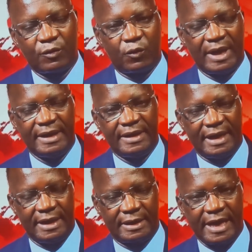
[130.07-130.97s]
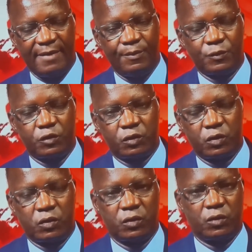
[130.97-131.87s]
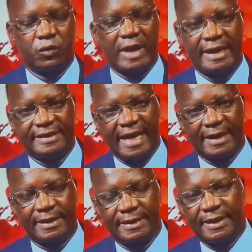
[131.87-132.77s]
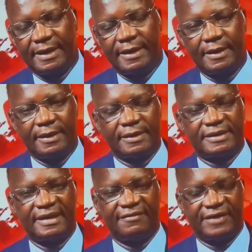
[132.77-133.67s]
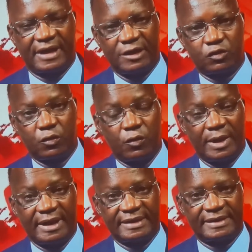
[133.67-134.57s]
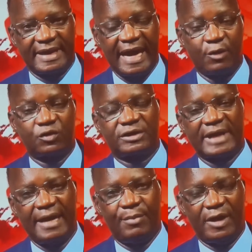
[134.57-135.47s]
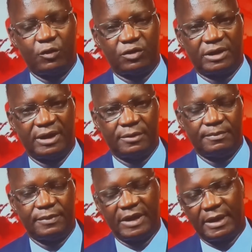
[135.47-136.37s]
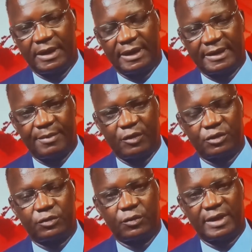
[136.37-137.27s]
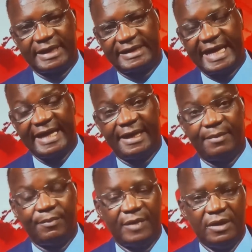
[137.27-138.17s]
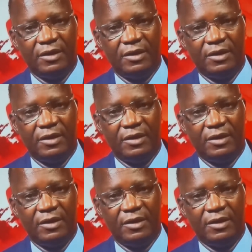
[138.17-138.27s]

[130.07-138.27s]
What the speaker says: When they came to attack Pfebve Kasukuwere's house at about 2:30 a.m.